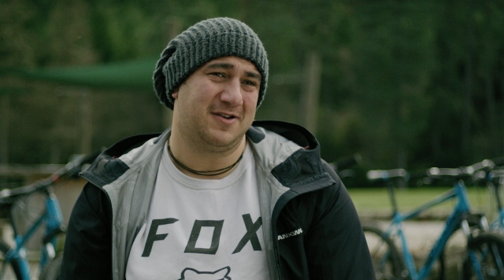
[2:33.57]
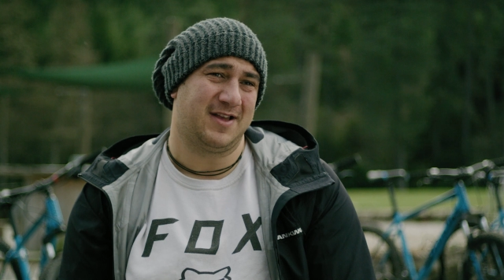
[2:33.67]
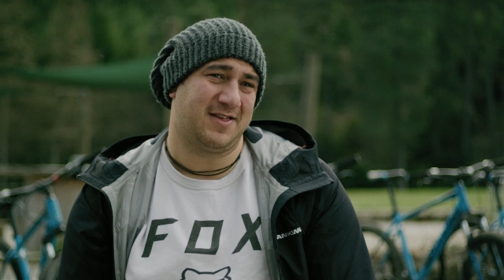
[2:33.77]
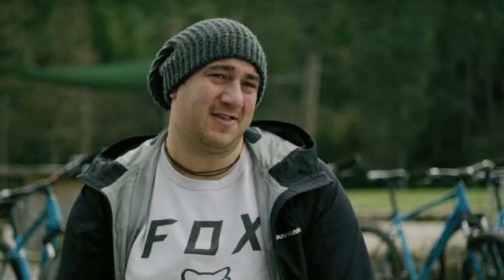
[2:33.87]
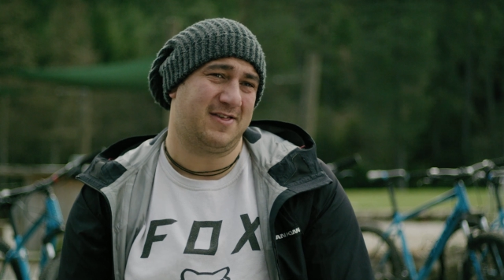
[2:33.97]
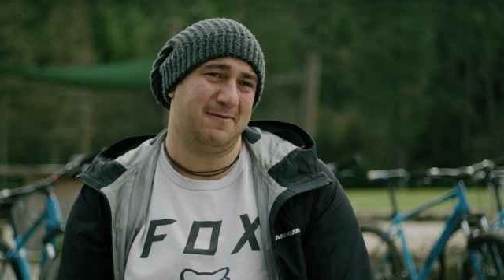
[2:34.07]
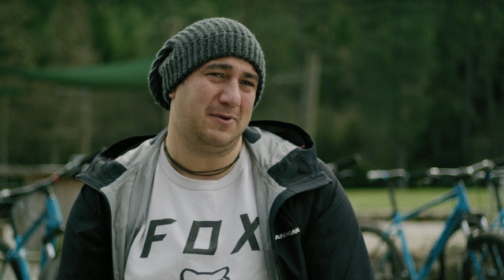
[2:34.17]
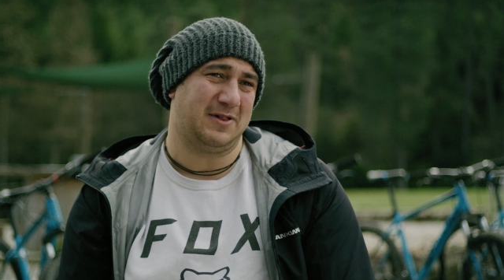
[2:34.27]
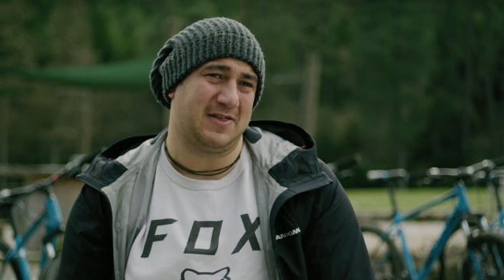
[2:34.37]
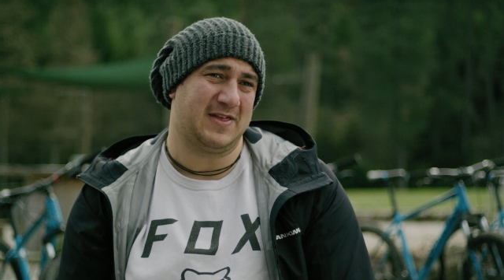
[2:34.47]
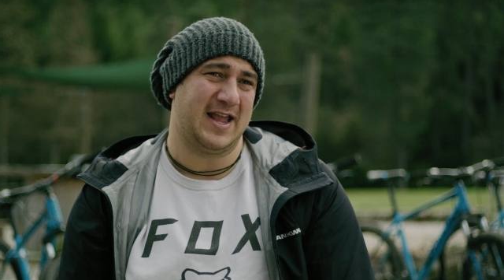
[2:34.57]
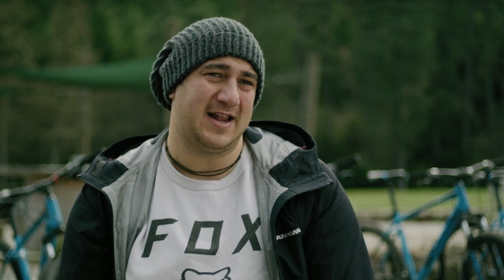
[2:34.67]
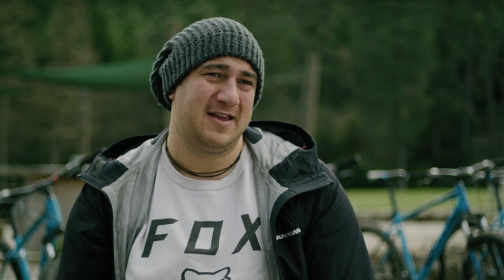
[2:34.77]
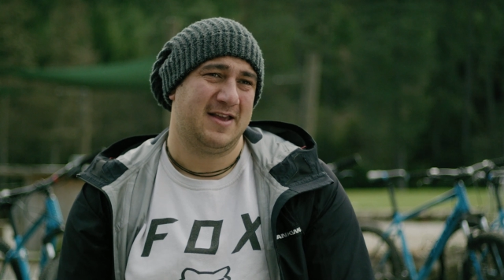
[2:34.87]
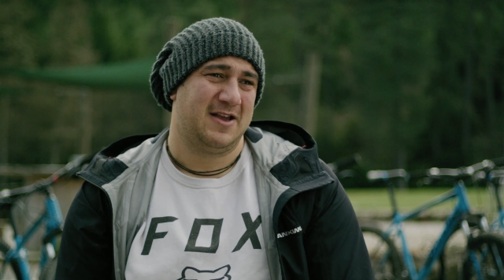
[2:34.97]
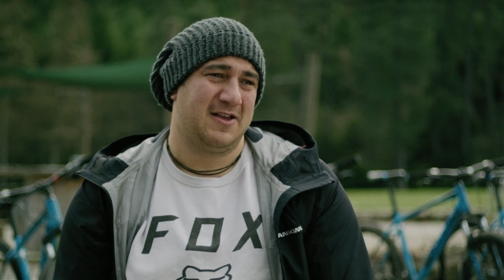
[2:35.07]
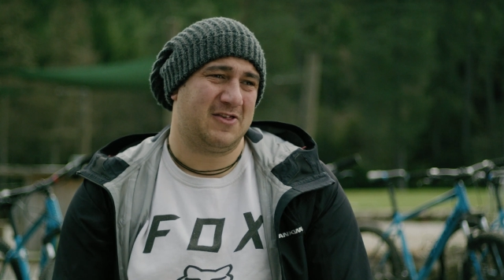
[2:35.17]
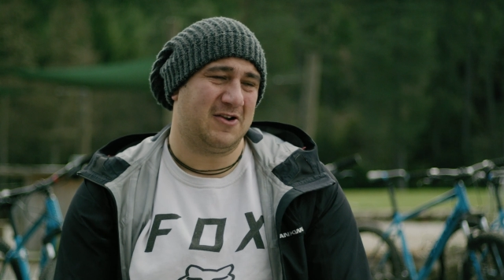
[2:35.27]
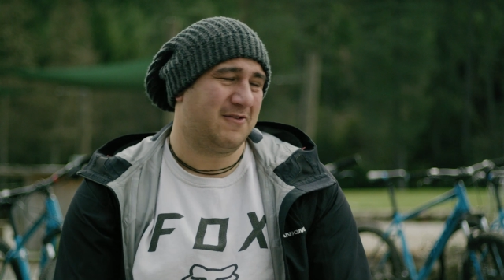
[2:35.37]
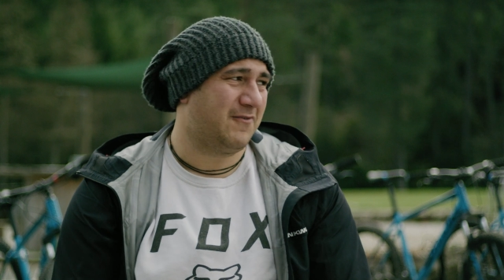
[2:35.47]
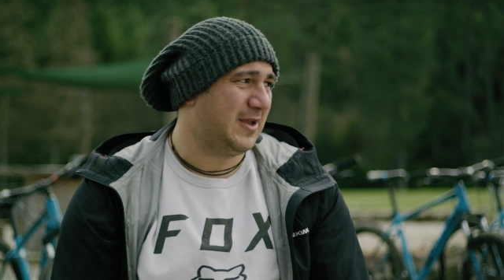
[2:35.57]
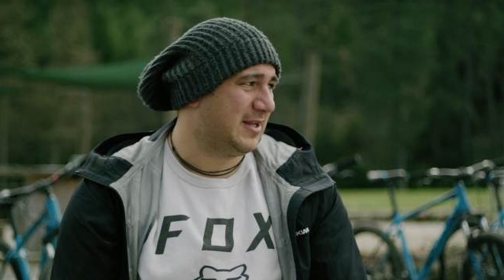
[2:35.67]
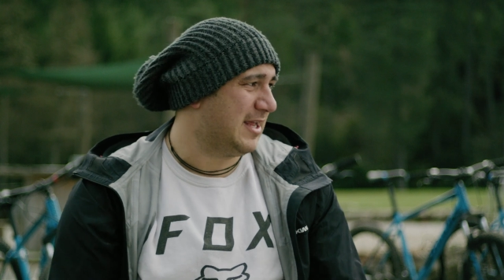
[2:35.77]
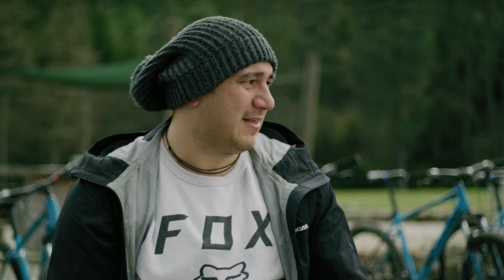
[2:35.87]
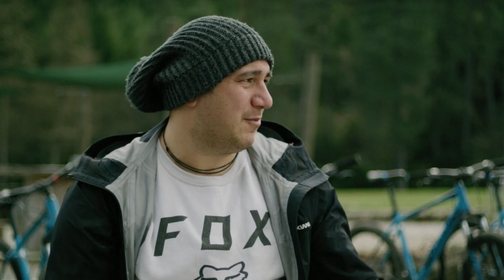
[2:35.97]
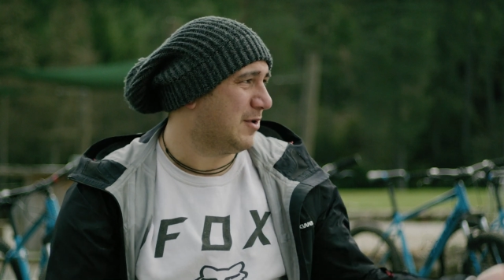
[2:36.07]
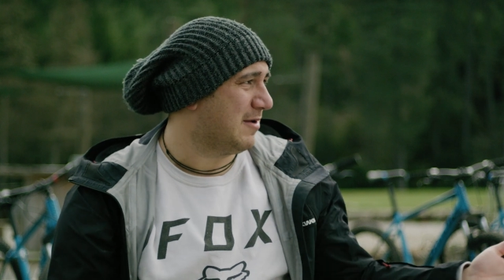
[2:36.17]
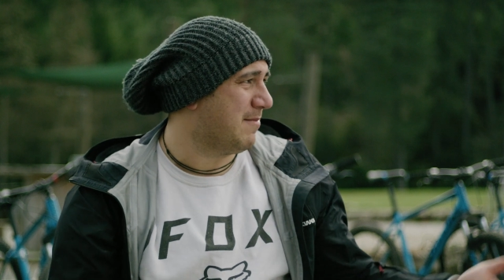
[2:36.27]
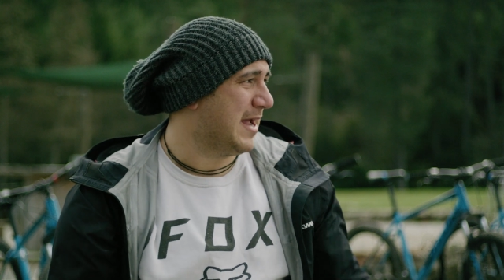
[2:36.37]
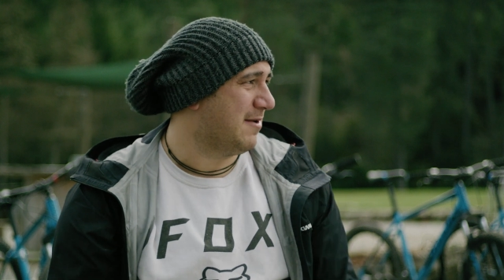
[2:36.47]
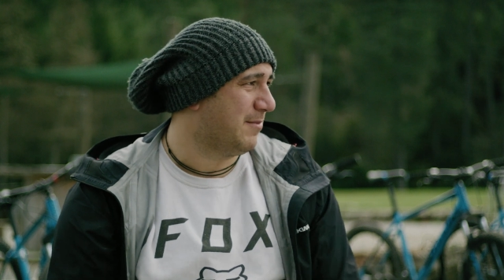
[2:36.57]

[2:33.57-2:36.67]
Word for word: It's as simple as that. So if we get someone on a mountain